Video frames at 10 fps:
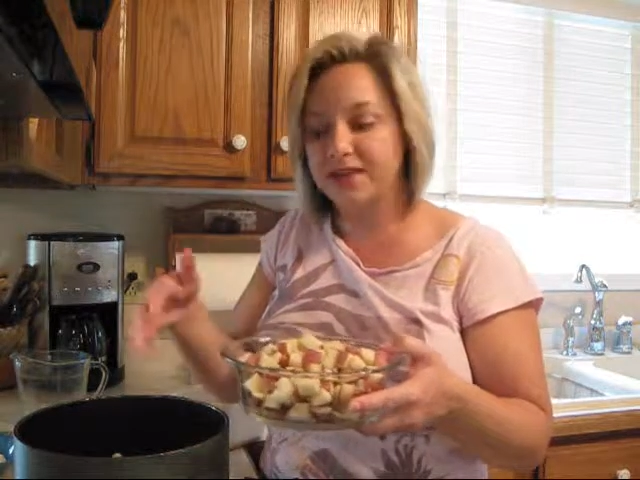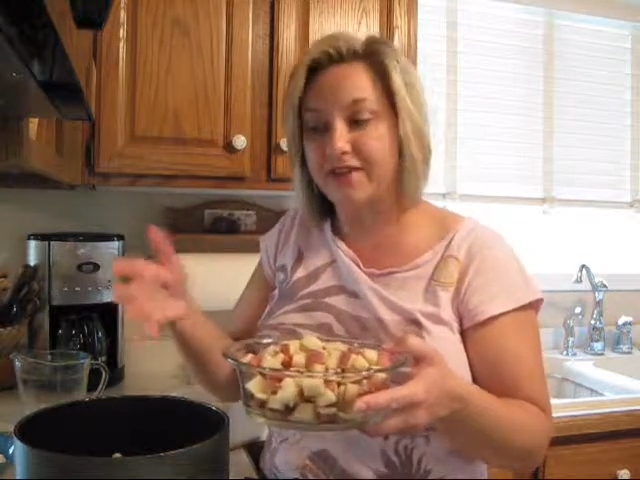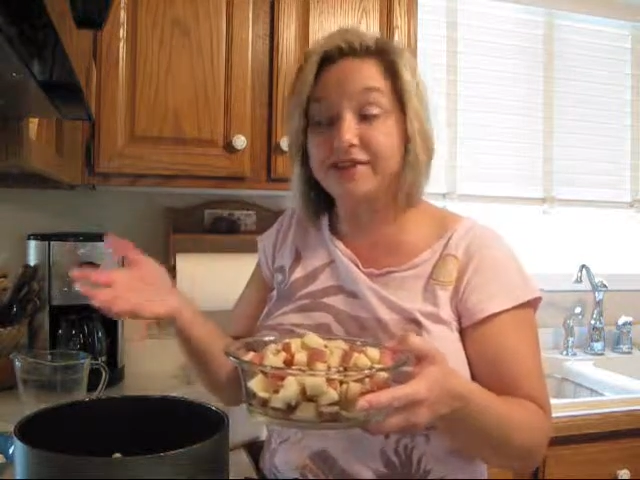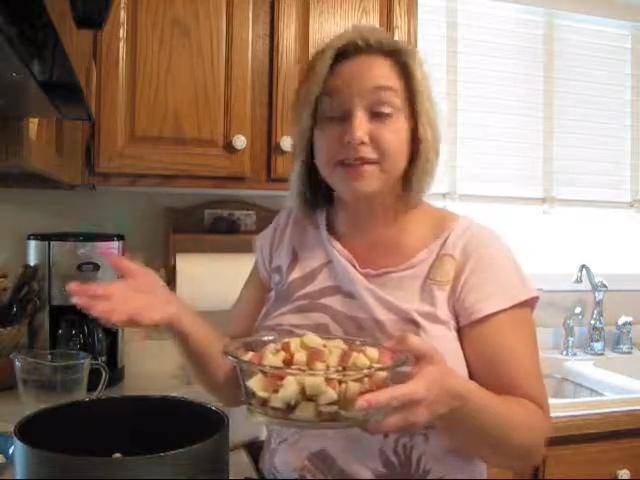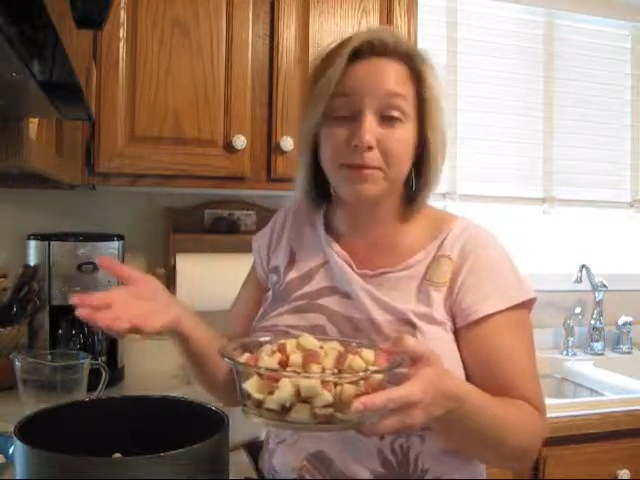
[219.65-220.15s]

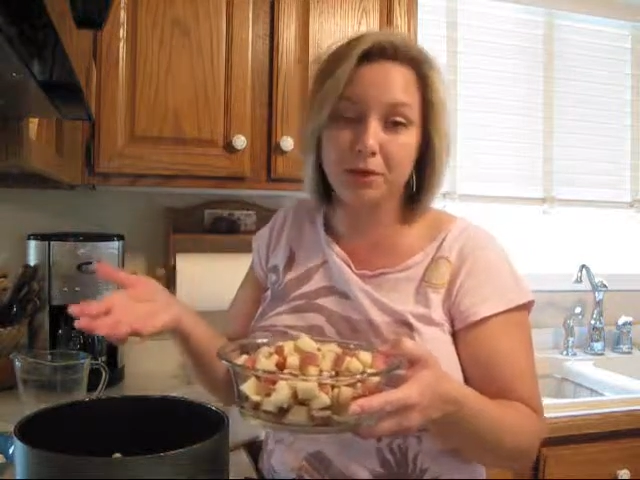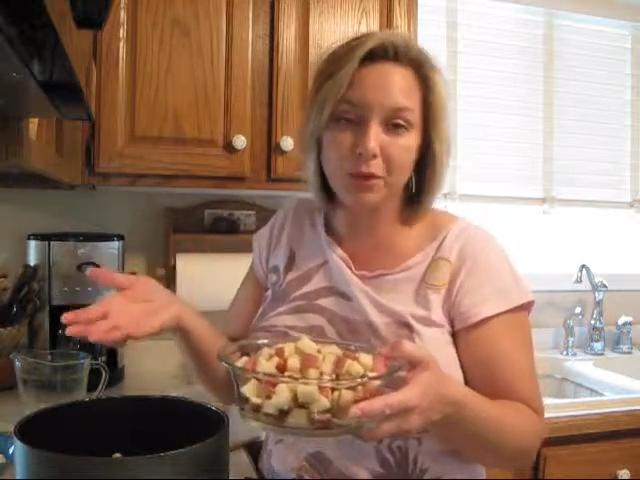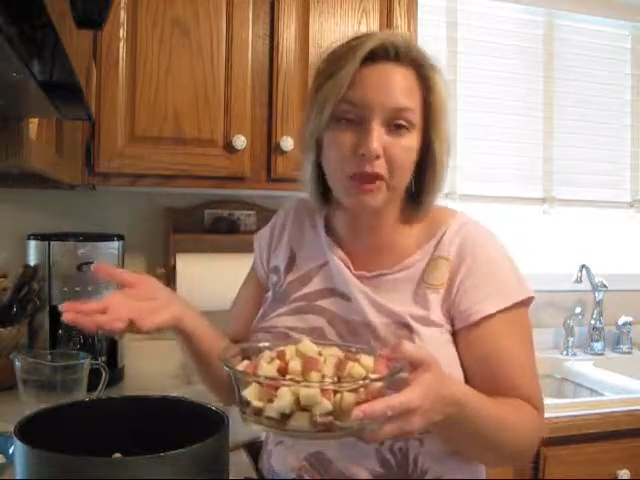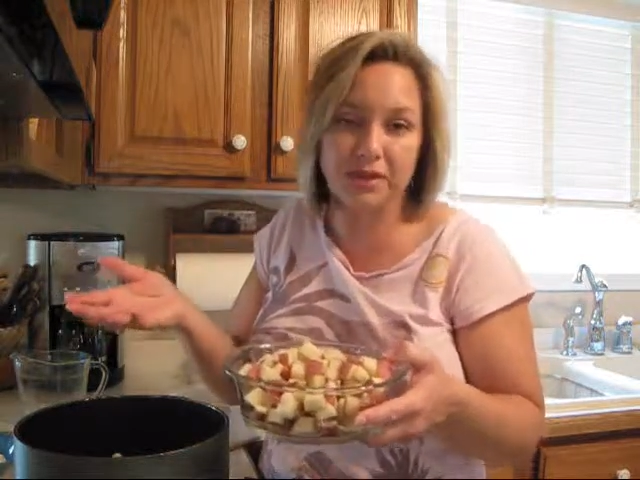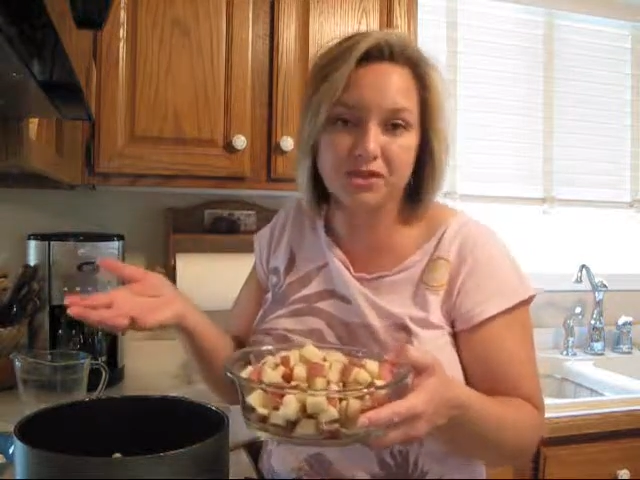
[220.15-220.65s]
obviously going to be
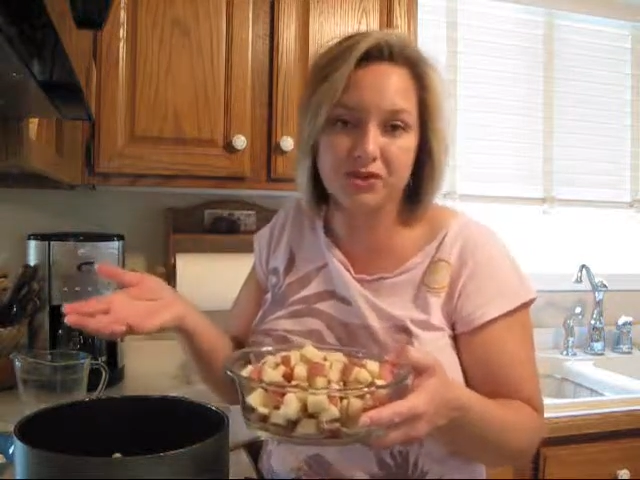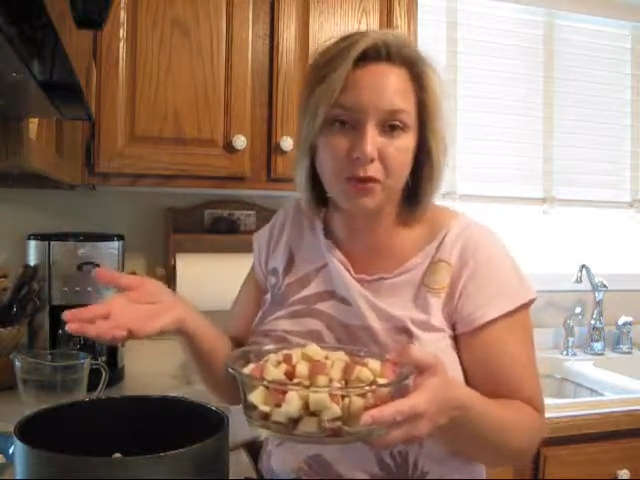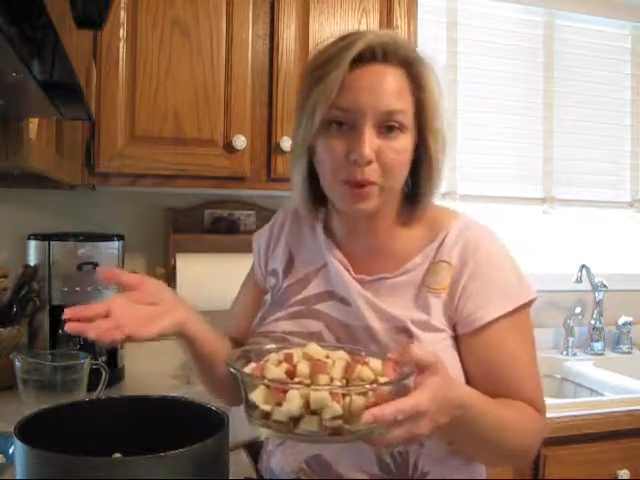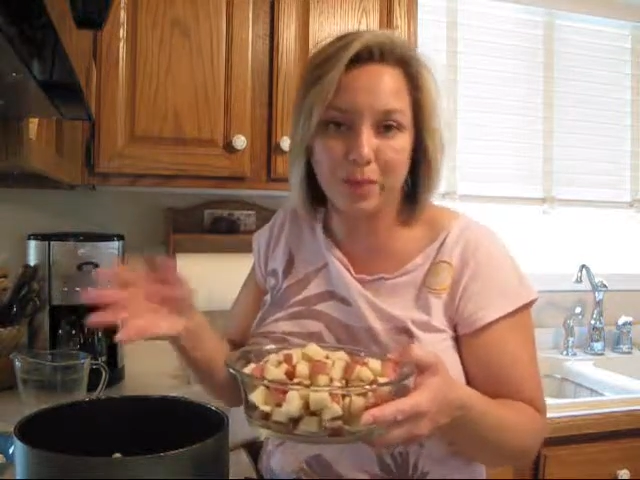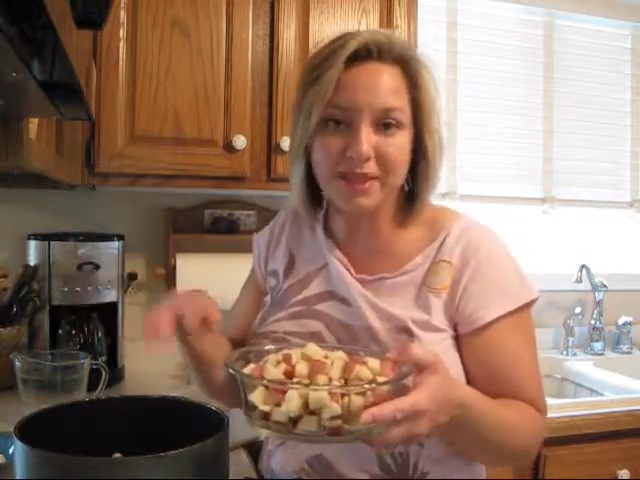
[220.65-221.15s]
green because you have
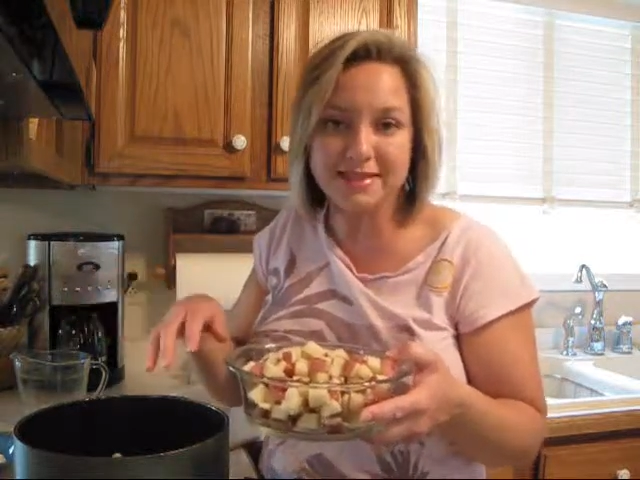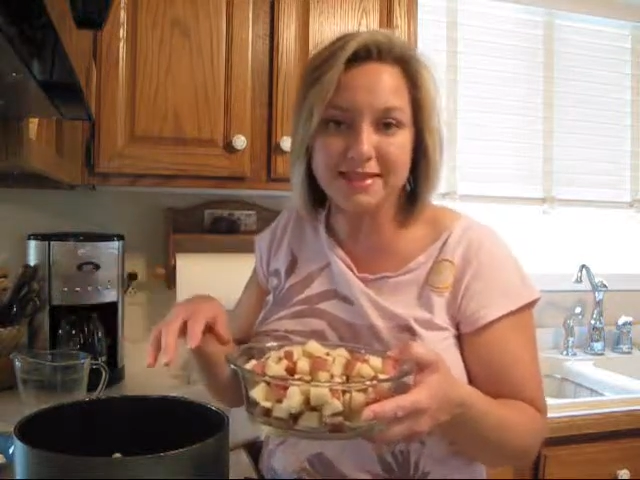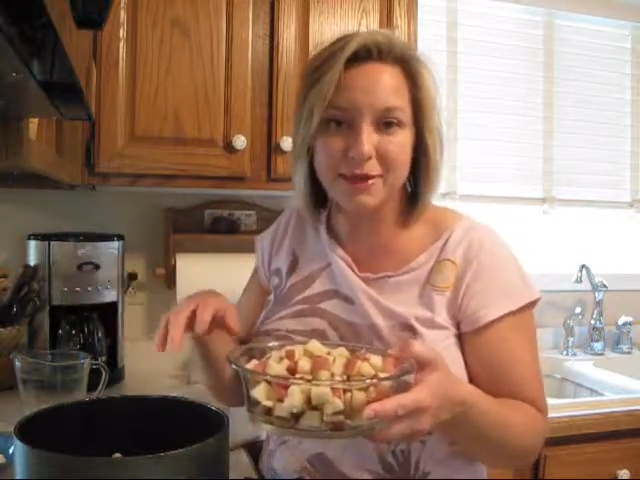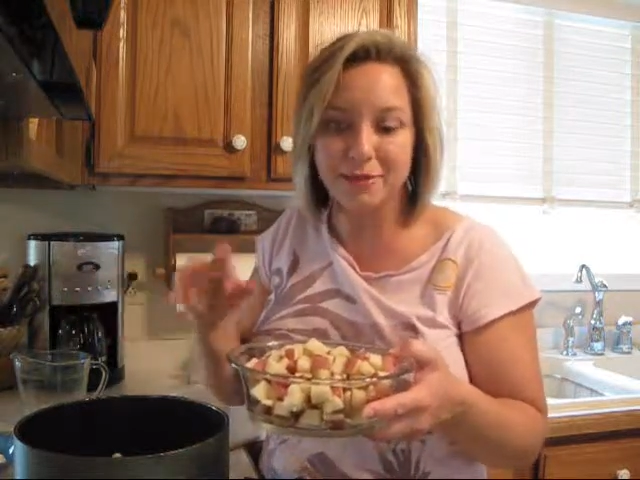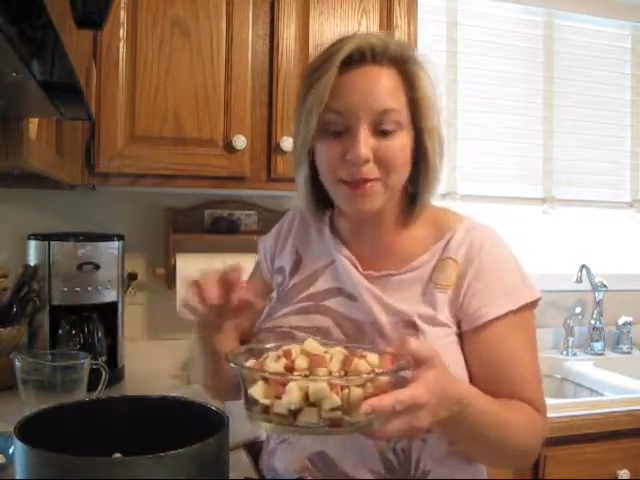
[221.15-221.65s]
green beans in there,